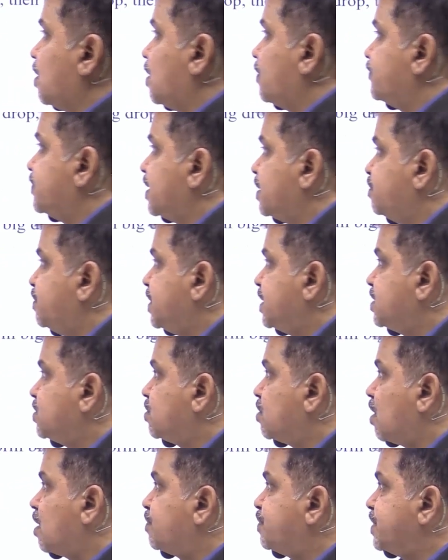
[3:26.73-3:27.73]
of the big
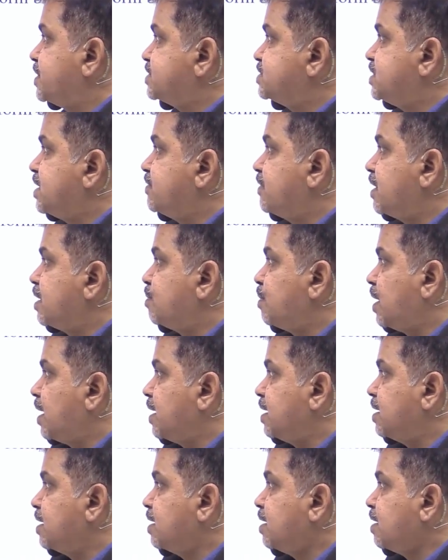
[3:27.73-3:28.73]
drop is given by
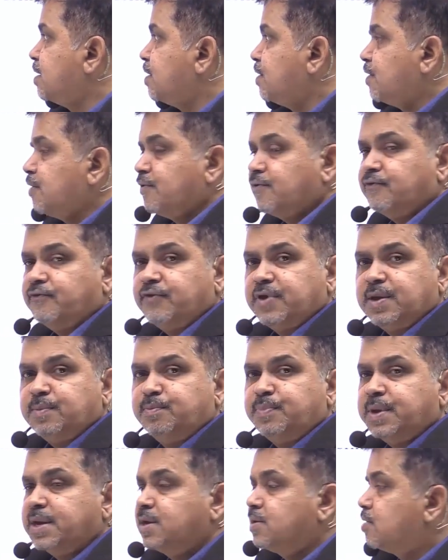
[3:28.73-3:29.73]
V
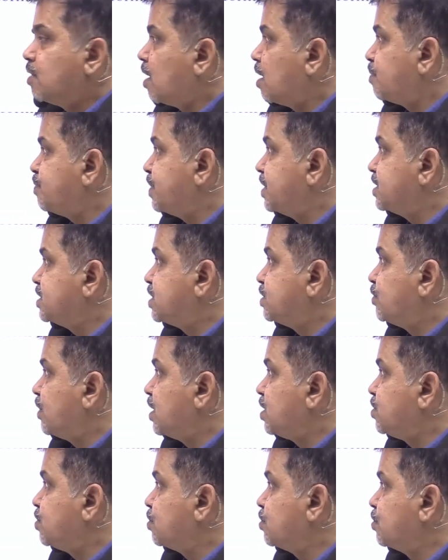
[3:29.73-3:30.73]
big drop
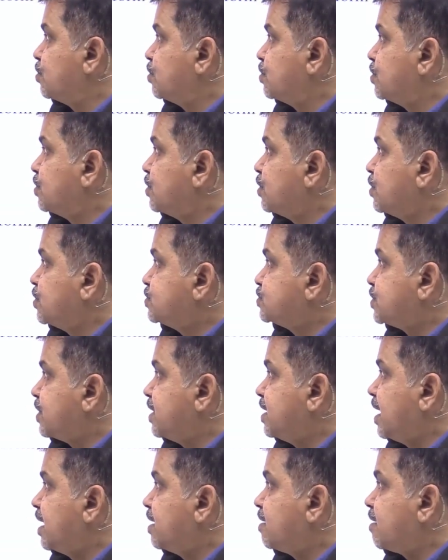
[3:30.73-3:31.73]
equal to so,
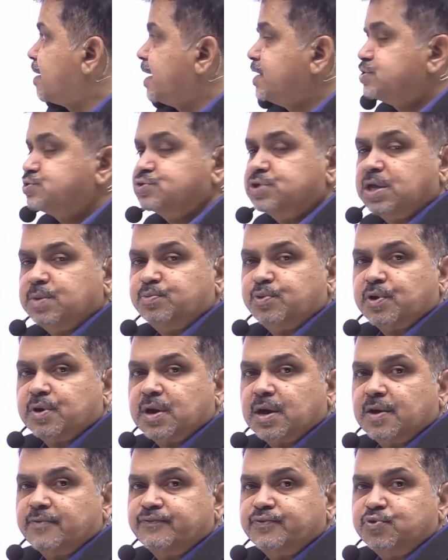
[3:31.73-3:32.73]
n raised to the power
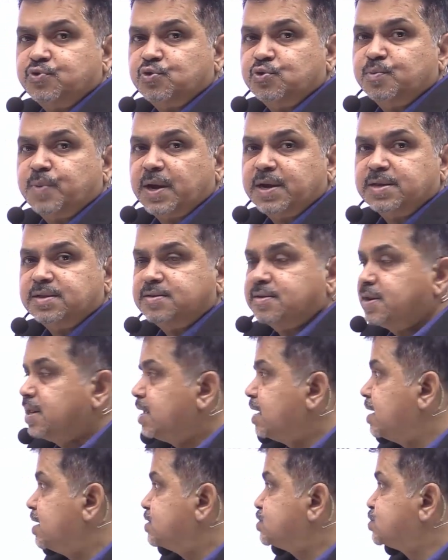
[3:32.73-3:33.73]
of 2 by
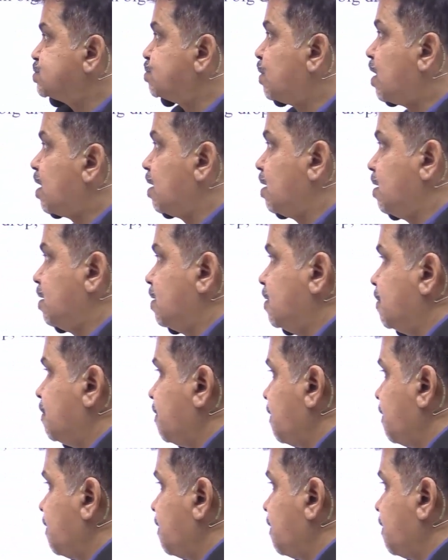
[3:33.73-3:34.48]
3 small.